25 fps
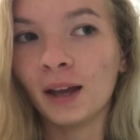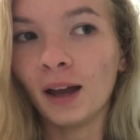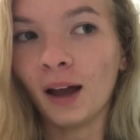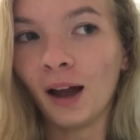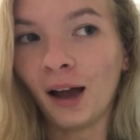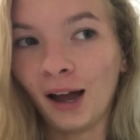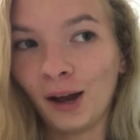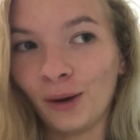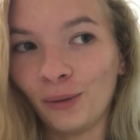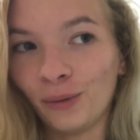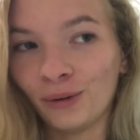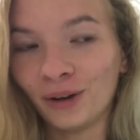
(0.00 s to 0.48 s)

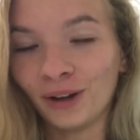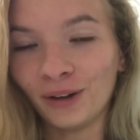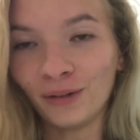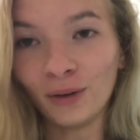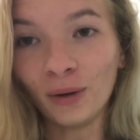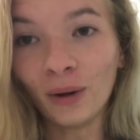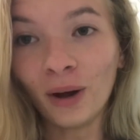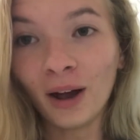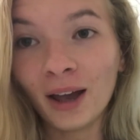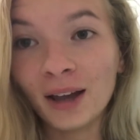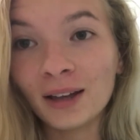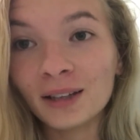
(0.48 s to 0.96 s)
I will give you
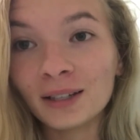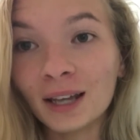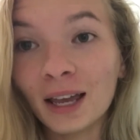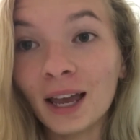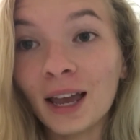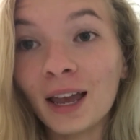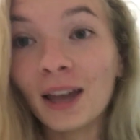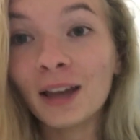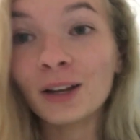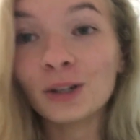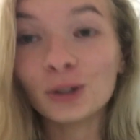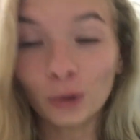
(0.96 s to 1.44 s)
guys
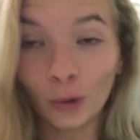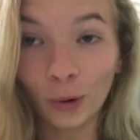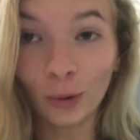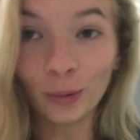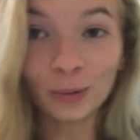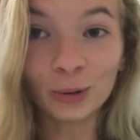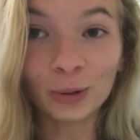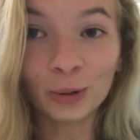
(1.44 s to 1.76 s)
a dorm